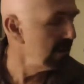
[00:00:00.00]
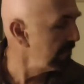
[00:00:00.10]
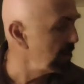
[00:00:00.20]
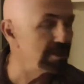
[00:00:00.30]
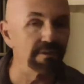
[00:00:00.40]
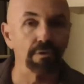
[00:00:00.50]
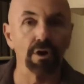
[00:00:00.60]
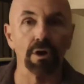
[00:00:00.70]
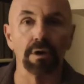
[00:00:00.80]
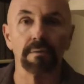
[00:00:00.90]
First of
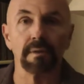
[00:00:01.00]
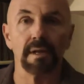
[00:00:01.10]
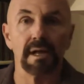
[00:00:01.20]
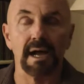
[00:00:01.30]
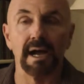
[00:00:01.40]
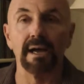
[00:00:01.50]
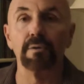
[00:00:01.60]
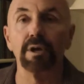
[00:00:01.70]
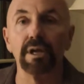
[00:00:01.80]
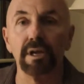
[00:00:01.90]
all, I
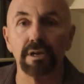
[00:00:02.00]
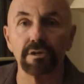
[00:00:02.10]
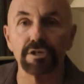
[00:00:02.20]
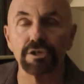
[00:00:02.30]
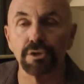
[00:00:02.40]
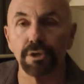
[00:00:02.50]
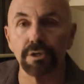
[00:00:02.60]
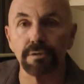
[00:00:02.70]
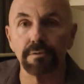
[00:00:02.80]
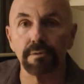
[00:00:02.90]
really
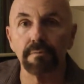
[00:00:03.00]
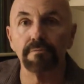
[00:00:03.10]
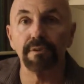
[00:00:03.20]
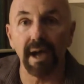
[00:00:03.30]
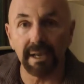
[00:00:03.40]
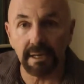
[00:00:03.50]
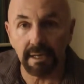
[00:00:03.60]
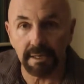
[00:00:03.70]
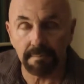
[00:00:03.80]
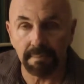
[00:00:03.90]
understood,
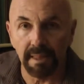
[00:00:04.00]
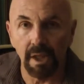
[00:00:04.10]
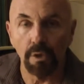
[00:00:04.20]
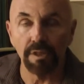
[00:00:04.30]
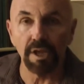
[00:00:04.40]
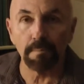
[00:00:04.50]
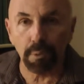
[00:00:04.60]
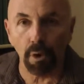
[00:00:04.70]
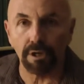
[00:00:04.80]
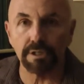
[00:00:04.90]
finally, the
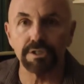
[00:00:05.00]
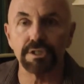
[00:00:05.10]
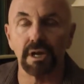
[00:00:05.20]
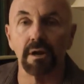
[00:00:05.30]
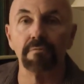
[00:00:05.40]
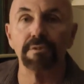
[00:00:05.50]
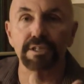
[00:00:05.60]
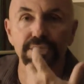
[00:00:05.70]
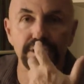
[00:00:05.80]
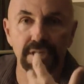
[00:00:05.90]
importance of
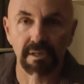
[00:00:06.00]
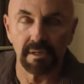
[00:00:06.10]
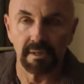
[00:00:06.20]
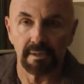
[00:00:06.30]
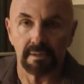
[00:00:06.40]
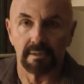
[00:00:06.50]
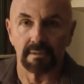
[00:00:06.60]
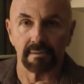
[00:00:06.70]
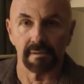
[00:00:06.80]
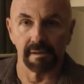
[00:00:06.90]
this
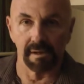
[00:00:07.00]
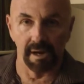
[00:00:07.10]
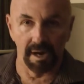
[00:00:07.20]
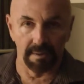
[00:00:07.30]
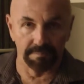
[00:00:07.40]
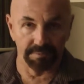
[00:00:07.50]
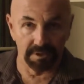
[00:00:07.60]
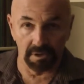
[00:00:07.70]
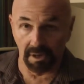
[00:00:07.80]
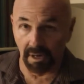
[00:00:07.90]

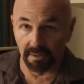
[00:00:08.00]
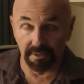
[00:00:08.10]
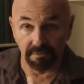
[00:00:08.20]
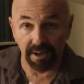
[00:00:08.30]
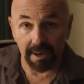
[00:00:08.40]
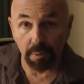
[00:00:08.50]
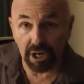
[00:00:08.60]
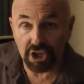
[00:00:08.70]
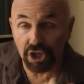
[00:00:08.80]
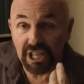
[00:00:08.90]
the
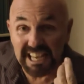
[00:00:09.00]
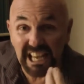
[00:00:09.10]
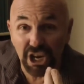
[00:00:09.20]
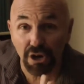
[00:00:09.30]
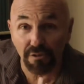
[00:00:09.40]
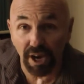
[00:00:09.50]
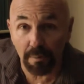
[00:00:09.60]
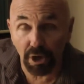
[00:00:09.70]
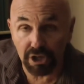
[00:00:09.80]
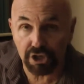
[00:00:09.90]
vibration, the inner
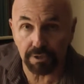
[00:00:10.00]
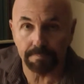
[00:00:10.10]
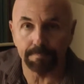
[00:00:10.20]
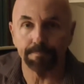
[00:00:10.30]
vibration.